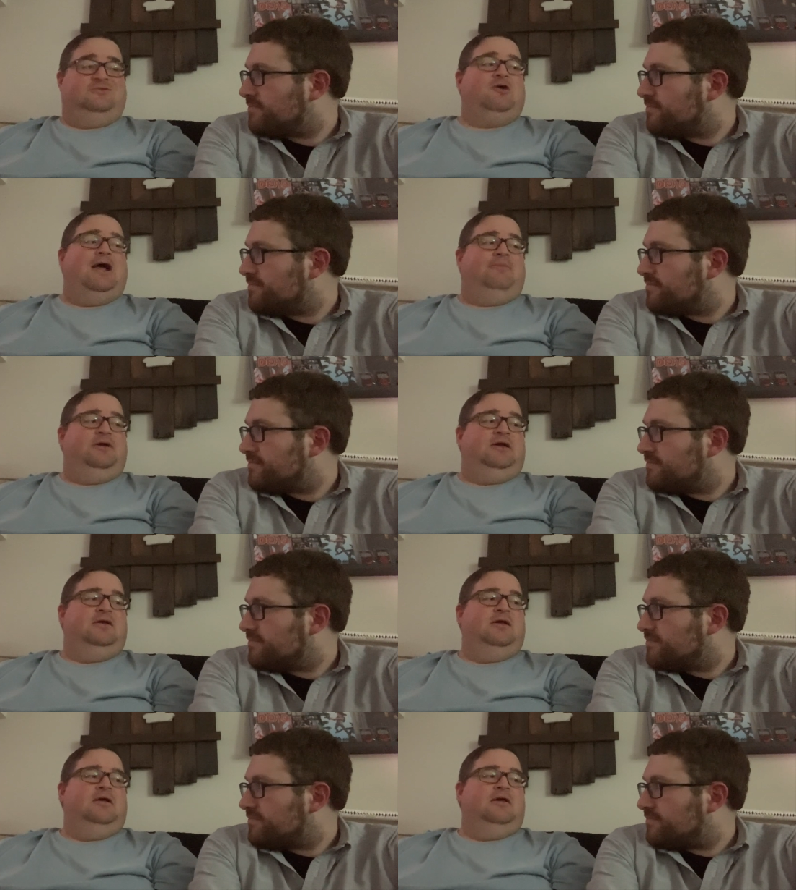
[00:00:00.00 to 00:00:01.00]
Speaker 1: crappy,
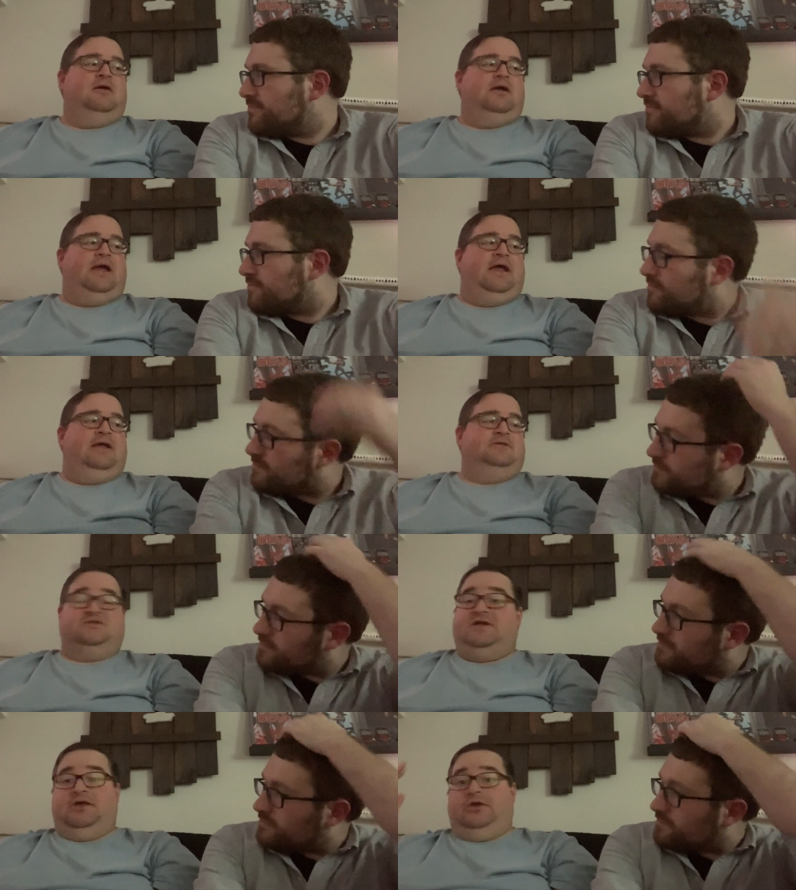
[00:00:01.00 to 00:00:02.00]
and just
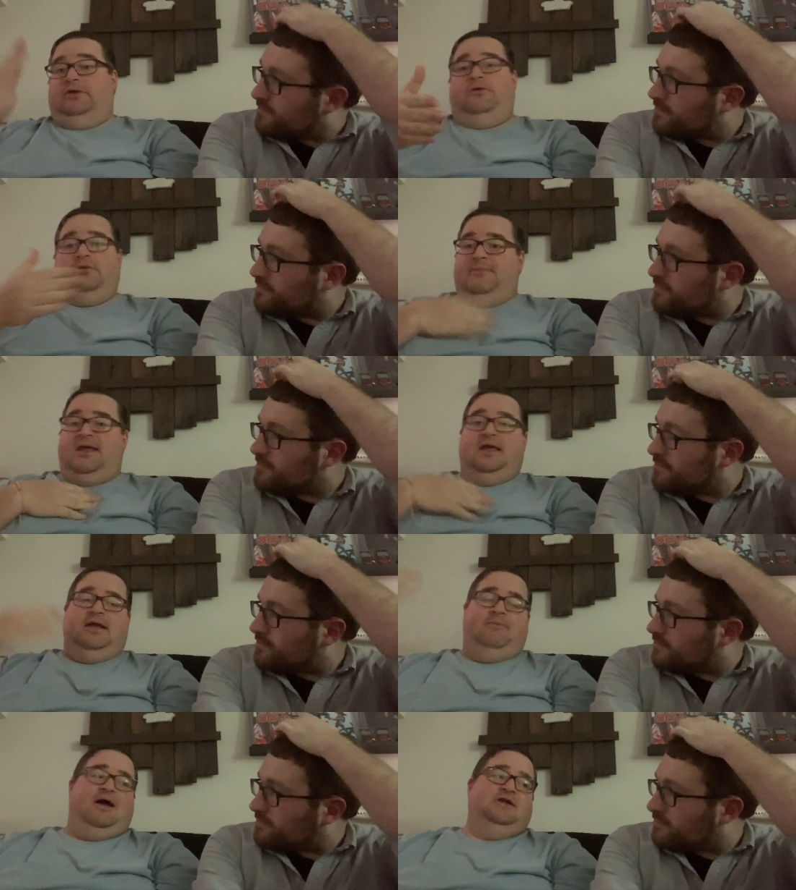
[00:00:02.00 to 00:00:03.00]
like you and me
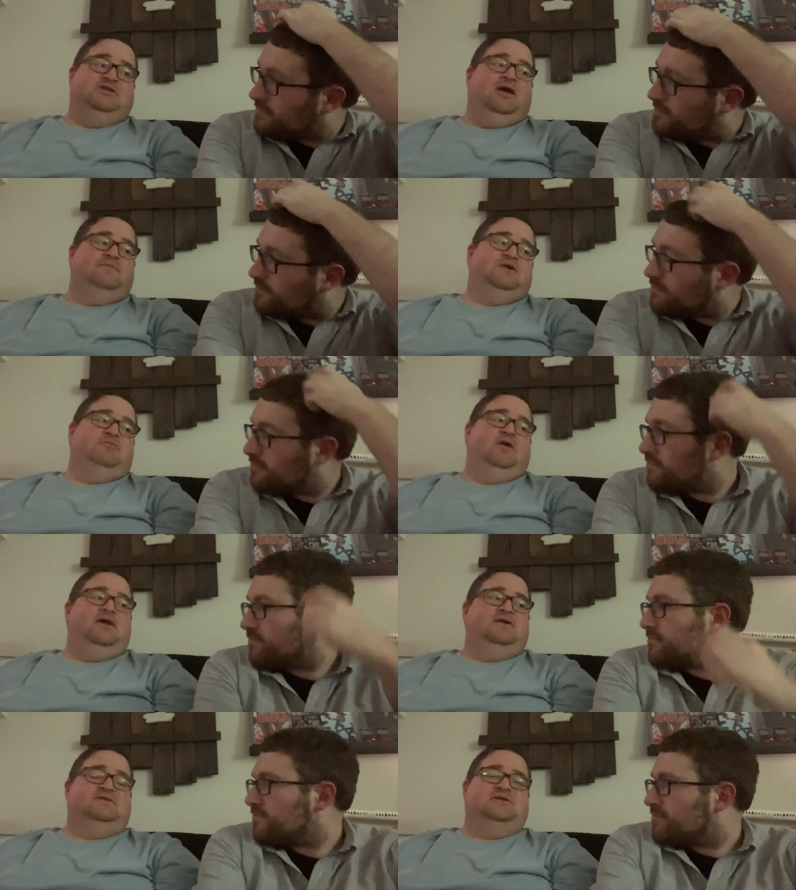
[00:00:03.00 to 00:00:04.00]
and my job some
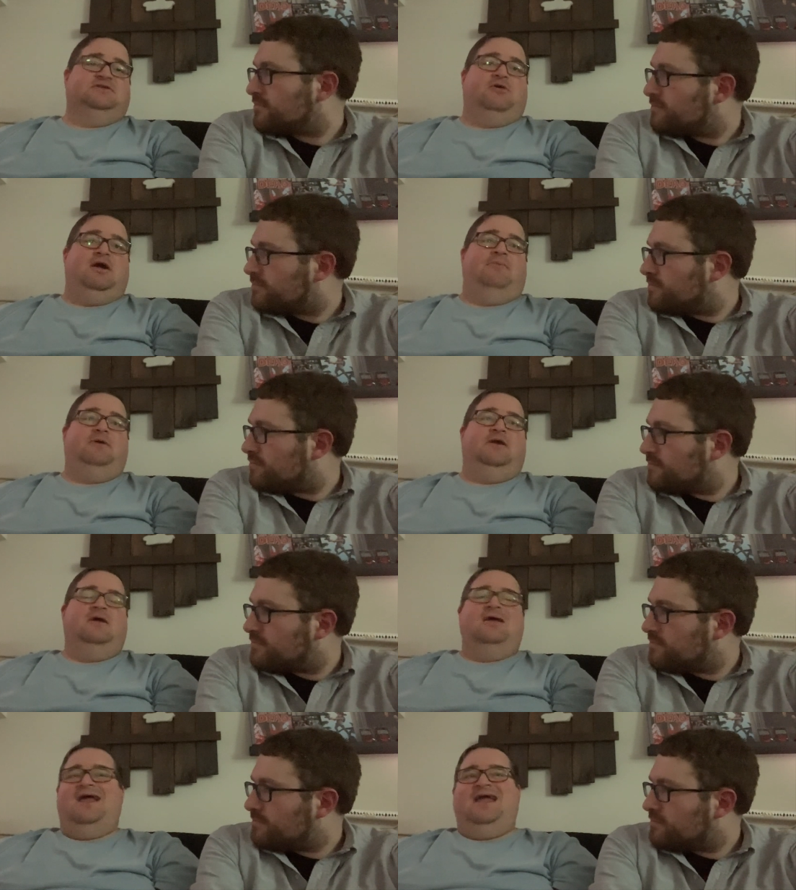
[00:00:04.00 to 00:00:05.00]
days is crappy.
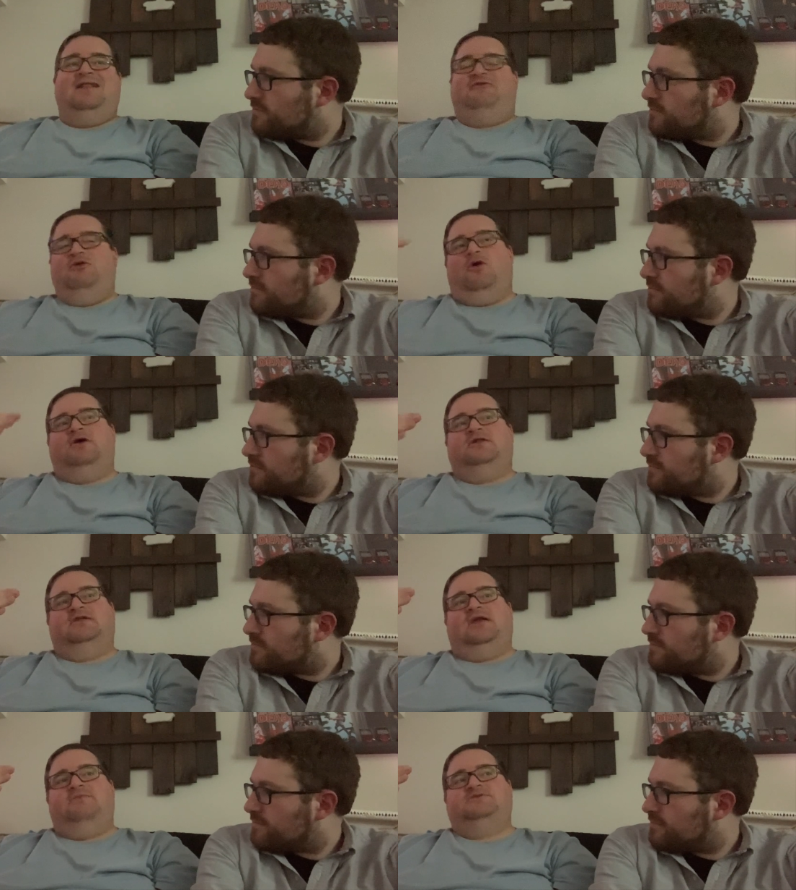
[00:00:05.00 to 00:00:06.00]
And if you walk into
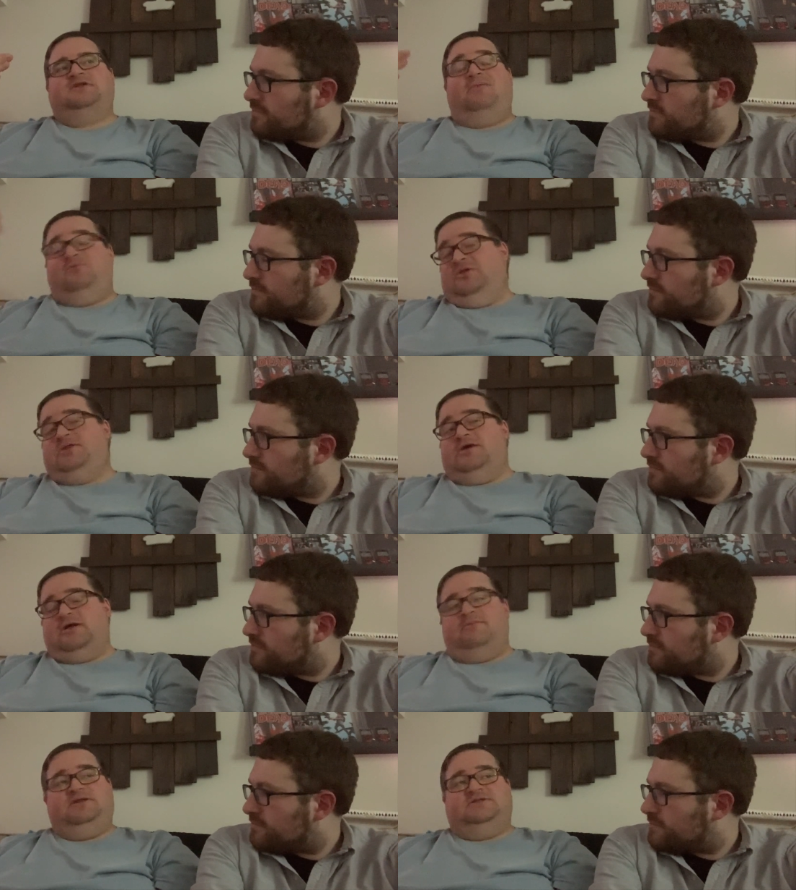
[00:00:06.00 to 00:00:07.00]
GameStop and they're
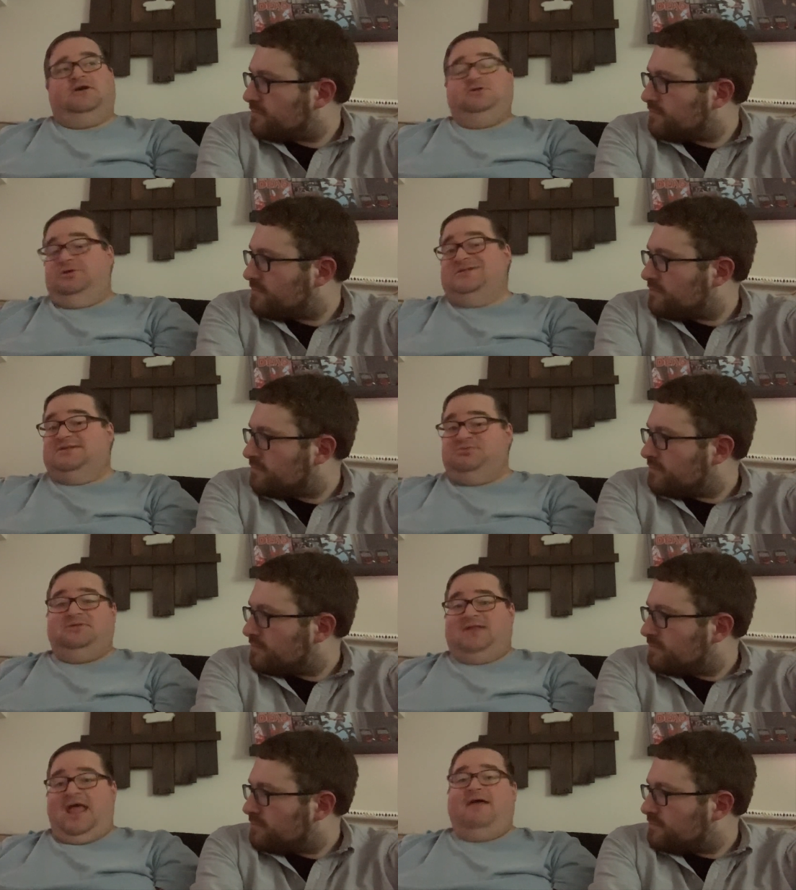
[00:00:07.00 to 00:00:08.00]
coming to talk to you, because that's what
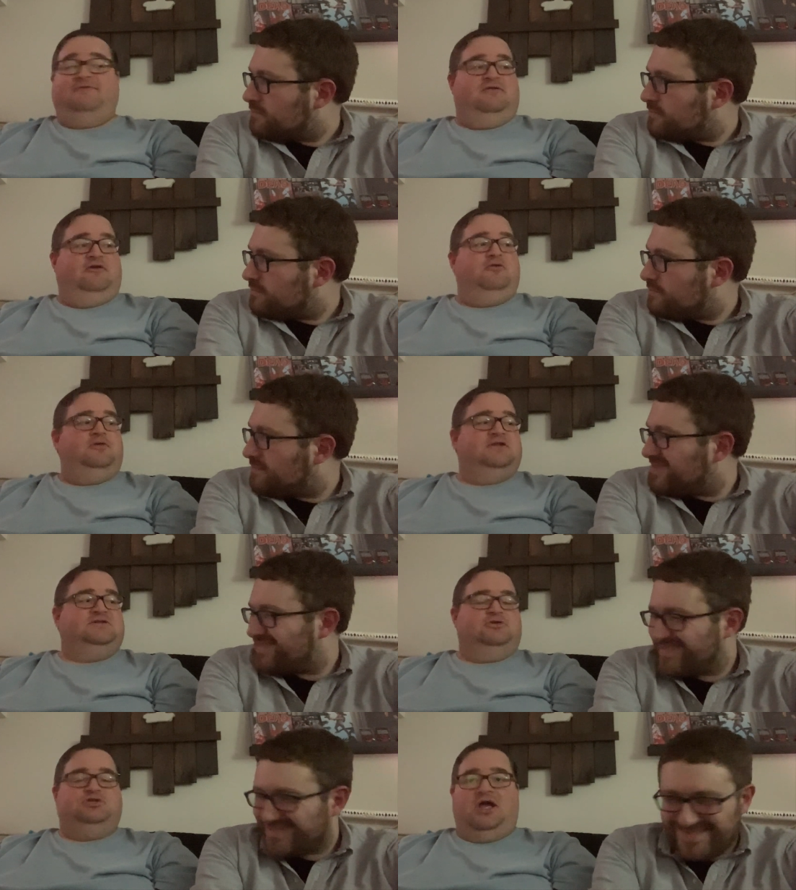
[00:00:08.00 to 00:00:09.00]
they have to do, that's
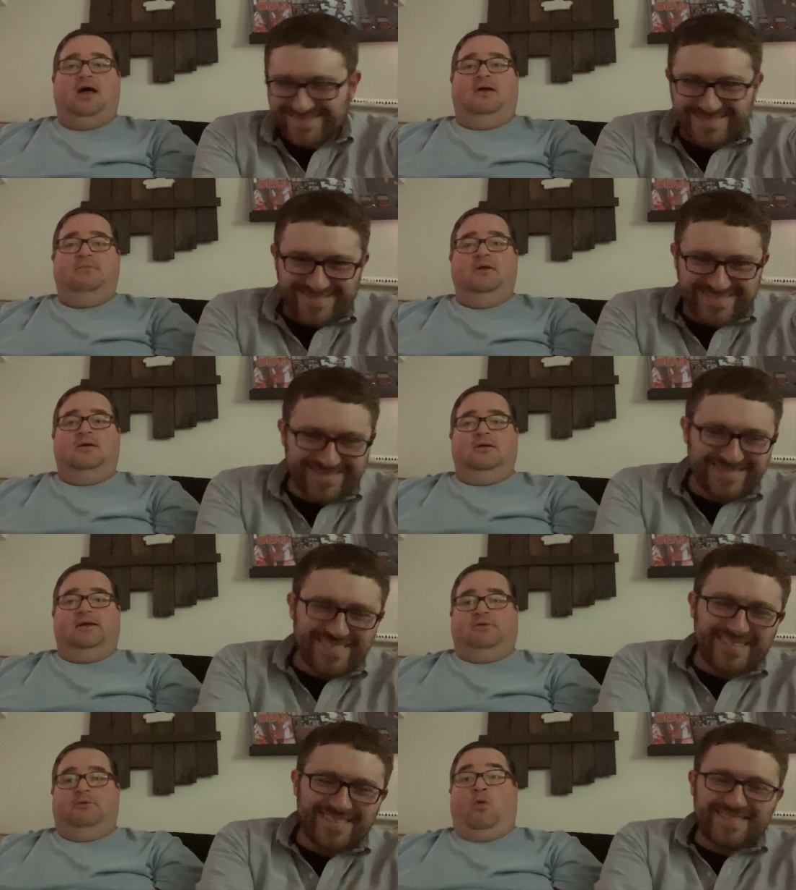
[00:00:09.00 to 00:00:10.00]
their job,
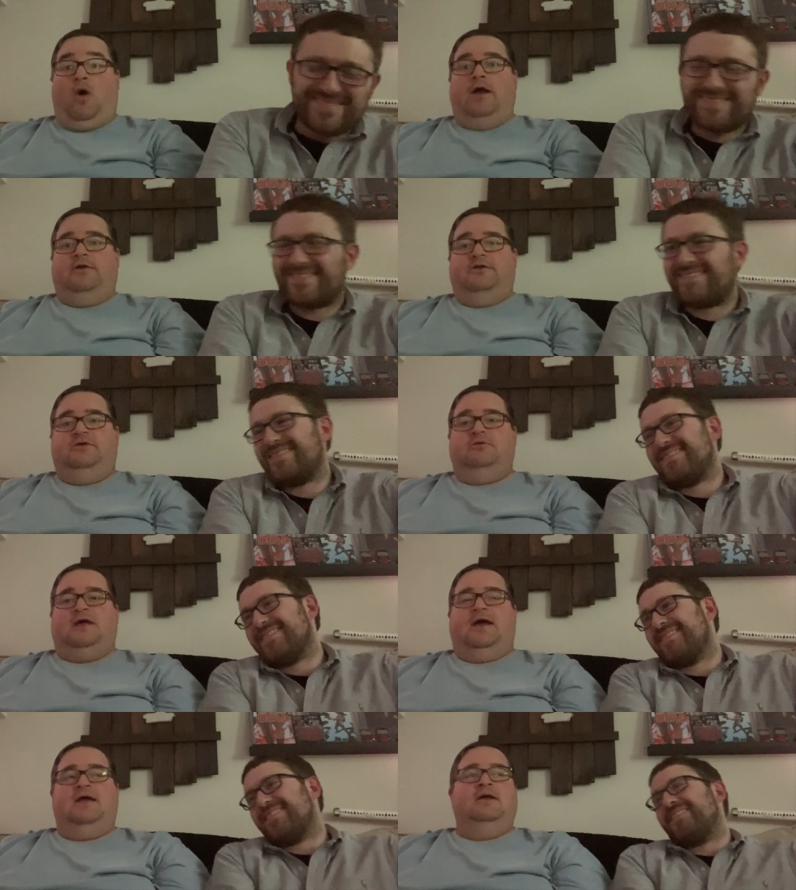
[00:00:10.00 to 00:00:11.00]
they're required to do
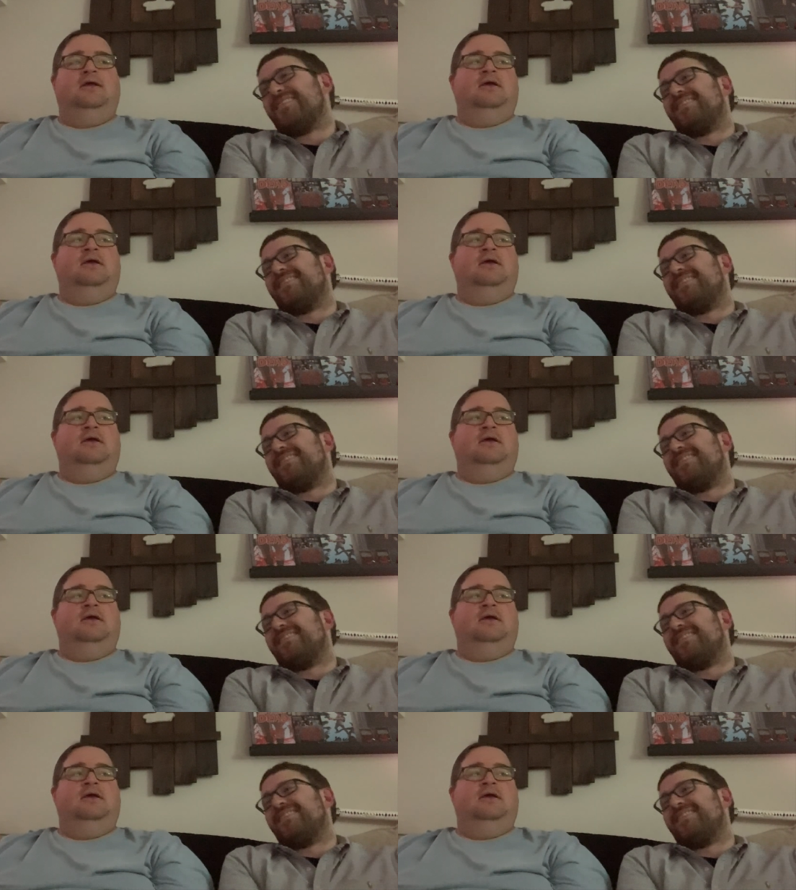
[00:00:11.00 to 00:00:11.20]
that,